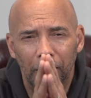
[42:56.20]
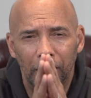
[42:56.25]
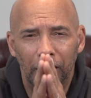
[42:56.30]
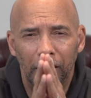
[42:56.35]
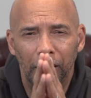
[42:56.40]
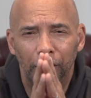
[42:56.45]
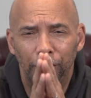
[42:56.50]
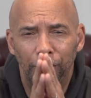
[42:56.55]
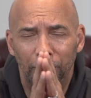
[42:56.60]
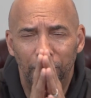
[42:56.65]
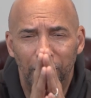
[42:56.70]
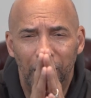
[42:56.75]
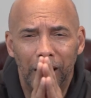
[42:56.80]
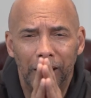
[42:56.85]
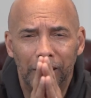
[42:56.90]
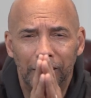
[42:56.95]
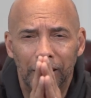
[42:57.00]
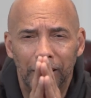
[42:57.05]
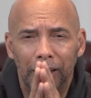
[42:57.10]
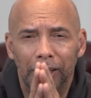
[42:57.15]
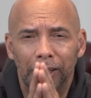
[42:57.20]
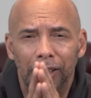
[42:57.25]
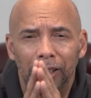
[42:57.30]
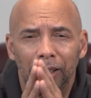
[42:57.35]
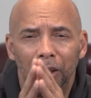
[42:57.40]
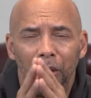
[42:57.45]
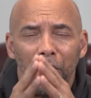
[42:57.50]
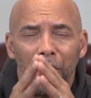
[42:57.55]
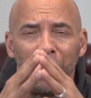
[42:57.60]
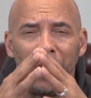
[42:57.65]
uh, reminds
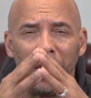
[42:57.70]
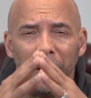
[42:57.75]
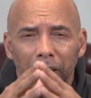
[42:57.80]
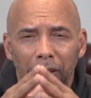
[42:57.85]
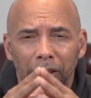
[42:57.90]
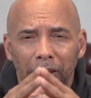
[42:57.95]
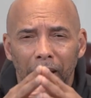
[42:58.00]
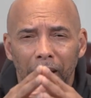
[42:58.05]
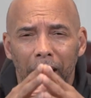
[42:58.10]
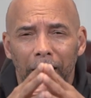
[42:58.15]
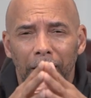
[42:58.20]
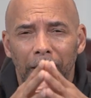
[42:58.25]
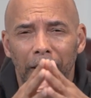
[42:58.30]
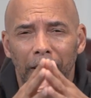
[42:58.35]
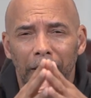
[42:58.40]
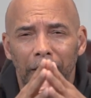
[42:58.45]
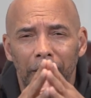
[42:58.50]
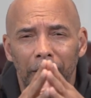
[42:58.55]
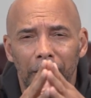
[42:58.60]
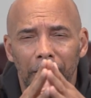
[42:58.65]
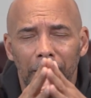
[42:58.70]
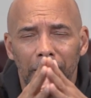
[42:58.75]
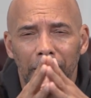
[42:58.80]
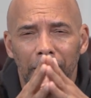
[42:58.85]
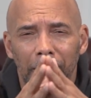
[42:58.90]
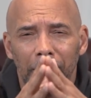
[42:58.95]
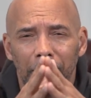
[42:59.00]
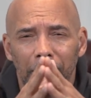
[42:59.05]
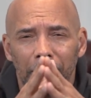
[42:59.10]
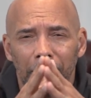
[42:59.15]
us things that can
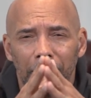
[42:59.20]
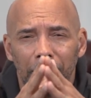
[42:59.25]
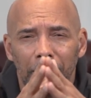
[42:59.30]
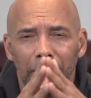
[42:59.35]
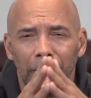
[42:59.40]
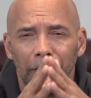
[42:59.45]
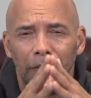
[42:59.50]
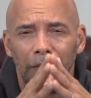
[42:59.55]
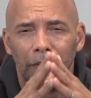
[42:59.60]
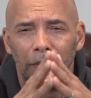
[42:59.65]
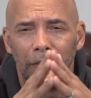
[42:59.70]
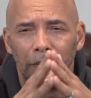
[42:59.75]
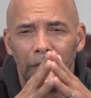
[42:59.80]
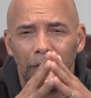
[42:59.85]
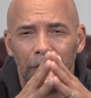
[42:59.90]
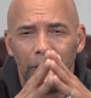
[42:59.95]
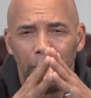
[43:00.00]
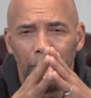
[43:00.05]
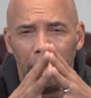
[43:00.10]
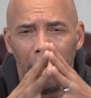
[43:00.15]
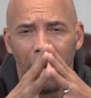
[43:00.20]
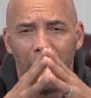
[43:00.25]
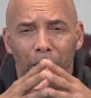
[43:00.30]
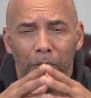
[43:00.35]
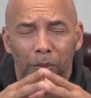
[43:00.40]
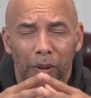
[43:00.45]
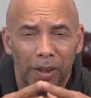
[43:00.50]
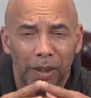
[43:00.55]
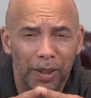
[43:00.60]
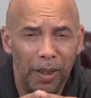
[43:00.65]

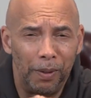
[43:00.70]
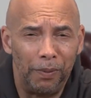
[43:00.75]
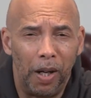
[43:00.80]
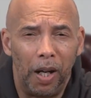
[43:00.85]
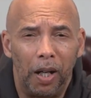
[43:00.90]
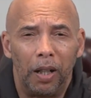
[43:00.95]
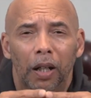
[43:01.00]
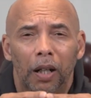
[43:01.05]
rob us of our